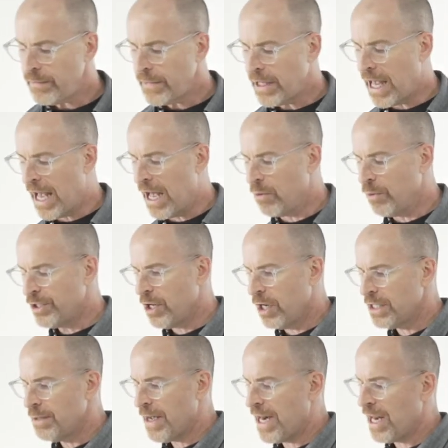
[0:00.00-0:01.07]
And we
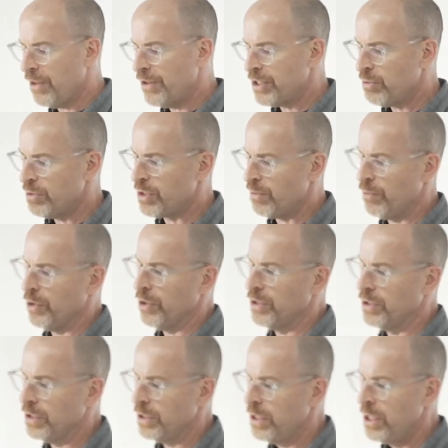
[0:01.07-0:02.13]
talked about how this was a
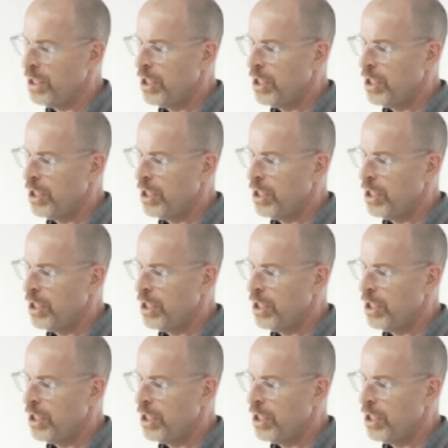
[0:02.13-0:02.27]
burden